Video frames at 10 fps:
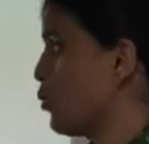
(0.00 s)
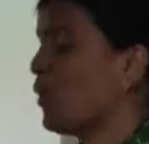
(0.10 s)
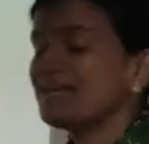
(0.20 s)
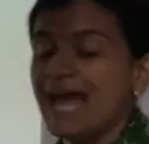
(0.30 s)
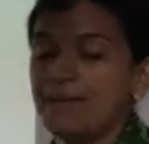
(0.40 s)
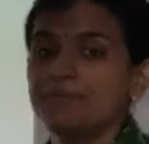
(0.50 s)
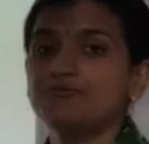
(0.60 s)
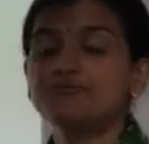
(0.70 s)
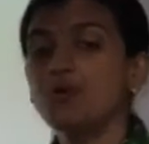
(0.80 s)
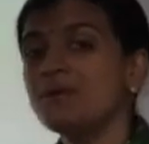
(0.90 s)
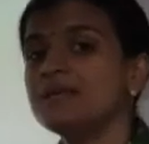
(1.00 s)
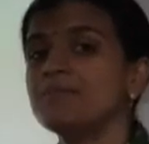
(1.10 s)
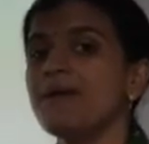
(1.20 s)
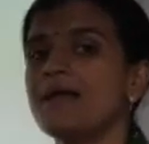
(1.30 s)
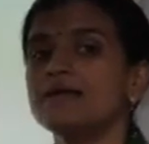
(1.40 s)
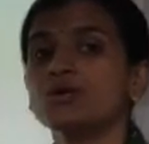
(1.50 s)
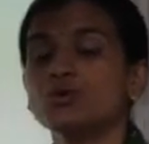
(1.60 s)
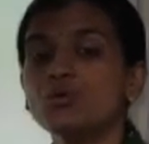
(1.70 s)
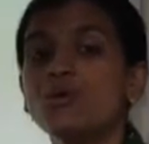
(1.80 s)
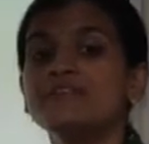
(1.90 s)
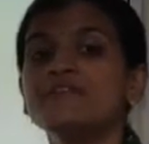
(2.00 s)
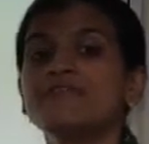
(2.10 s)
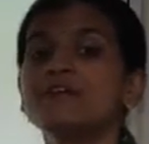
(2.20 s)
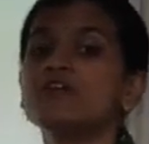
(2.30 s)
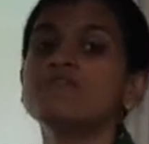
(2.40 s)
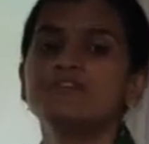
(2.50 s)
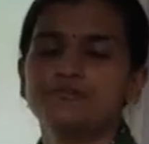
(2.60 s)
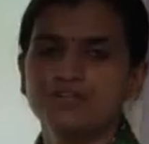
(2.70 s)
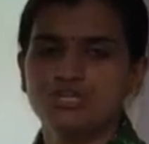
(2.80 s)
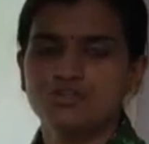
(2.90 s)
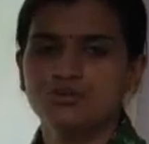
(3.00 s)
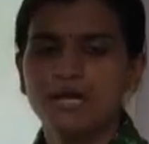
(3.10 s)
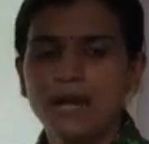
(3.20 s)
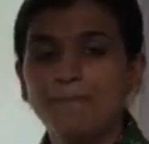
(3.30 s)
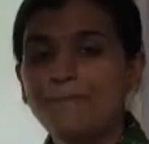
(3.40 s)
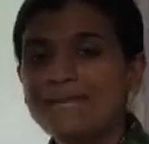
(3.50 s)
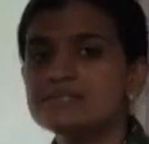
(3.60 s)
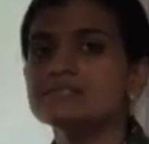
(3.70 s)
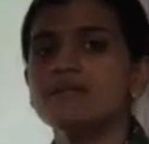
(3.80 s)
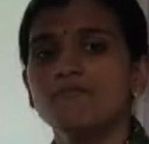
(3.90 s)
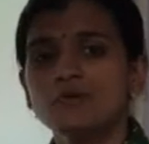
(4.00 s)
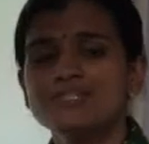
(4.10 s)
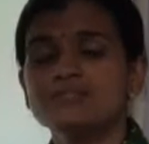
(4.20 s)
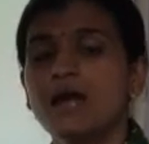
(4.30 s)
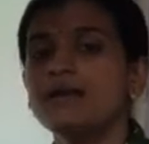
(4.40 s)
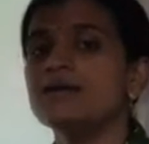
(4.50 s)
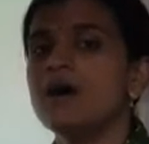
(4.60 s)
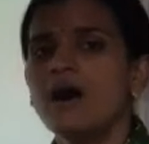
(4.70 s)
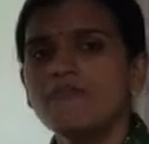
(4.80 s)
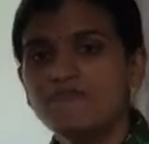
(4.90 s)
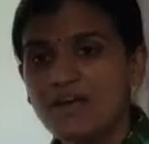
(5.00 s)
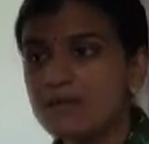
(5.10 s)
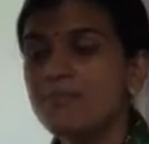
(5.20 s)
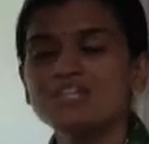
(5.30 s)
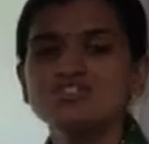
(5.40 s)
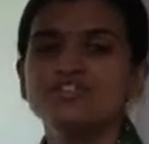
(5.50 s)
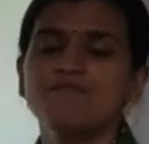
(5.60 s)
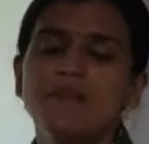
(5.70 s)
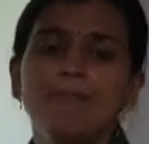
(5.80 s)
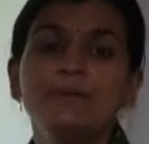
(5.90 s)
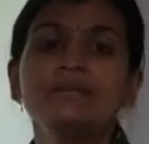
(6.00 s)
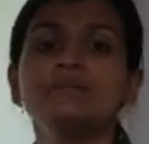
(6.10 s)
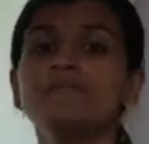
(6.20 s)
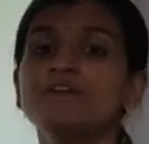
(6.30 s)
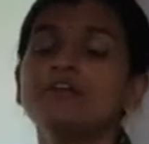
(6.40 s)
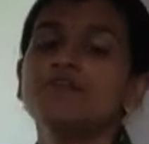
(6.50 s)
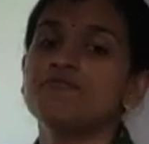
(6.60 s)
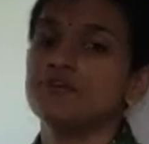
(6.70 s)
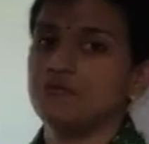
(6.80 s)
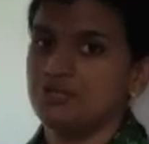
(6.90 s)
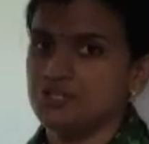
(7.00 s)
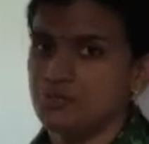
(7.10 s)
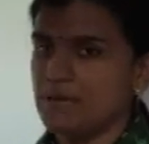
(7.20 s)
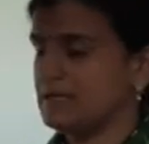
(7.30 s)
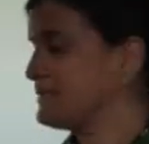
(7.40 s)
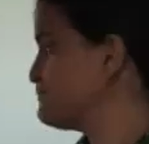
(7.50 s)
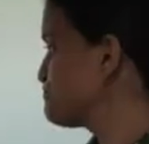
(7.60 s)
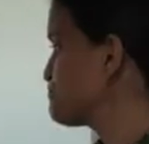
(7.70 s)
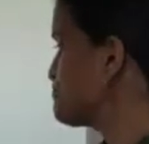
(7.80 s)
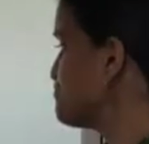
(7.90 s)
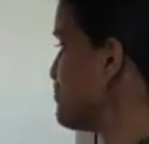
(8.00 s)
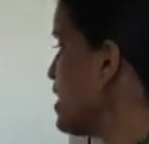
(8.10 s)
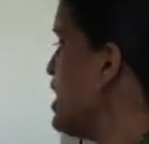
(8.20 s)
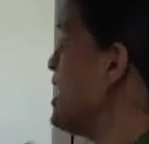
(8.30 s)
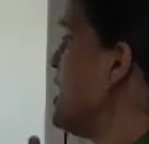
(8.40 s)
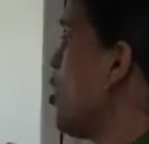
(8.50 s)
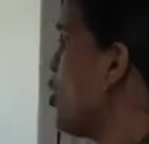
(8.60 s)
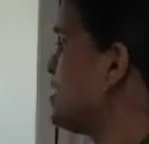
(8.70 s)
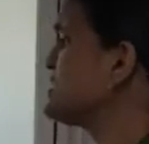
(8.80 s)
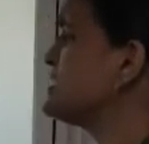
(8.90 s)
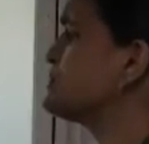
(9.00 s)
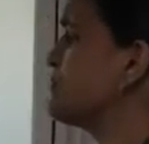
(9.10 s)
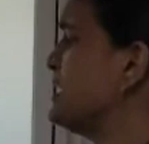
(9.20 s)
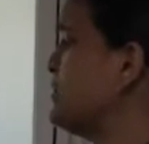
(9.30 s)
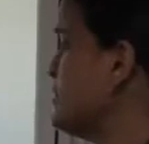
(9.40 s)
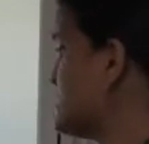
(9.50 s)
what happened? Roman Empire grew in the field of literature. Means there was done a very much development in the field of literature part. Augustus played